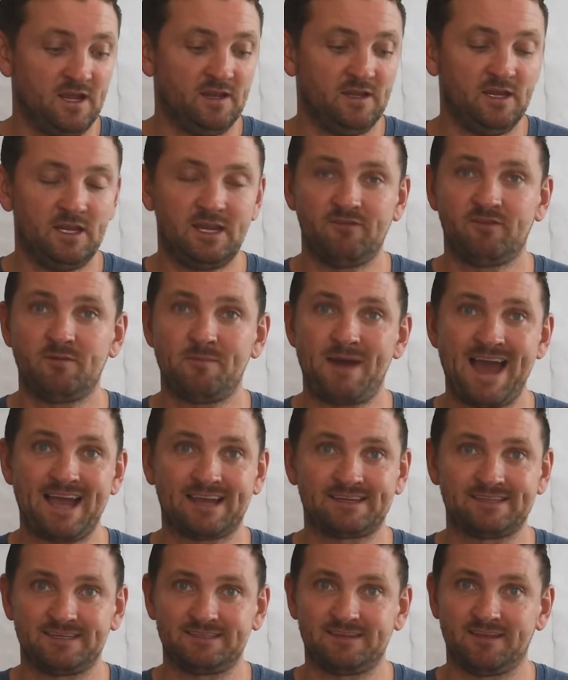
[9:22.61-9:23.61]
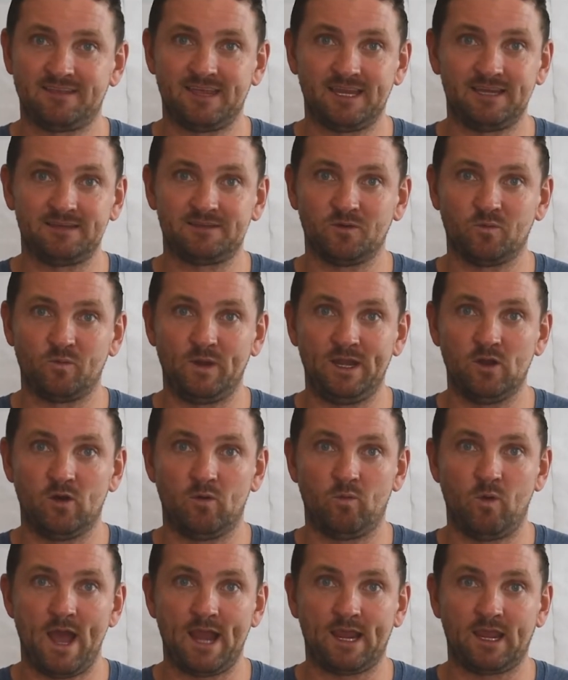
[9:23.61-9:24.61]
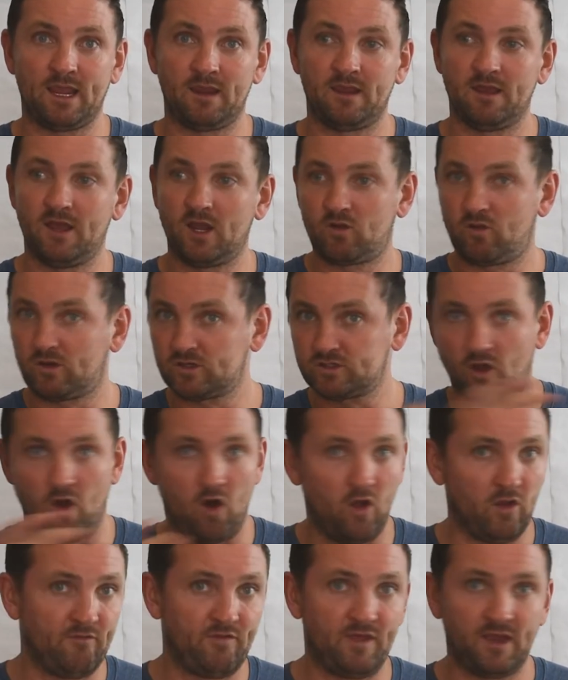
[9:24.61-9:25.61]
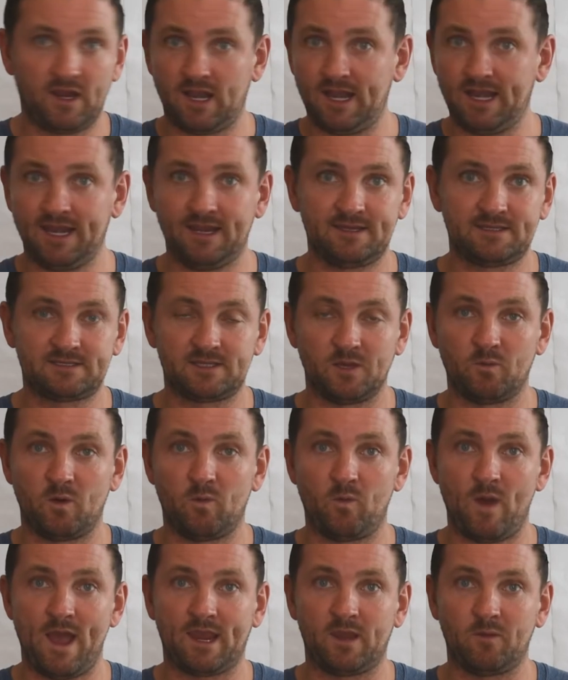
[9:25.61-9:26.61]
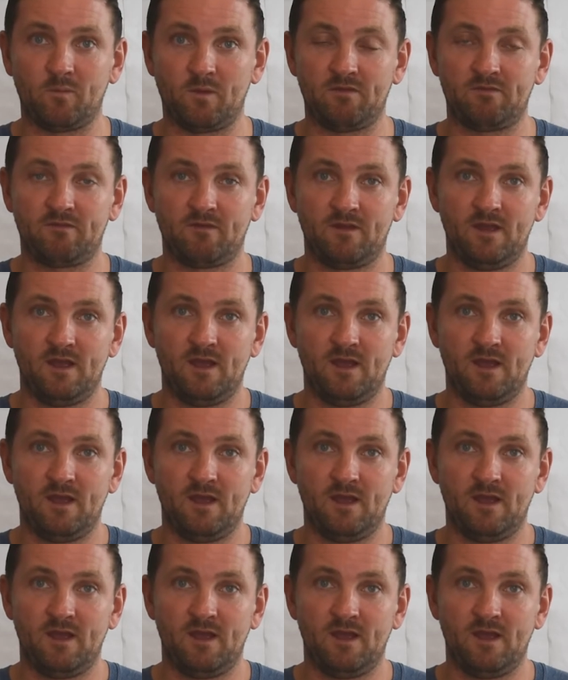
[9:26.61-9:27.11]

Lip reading: you give them access to things that we know working across all of the clinics that we're working with,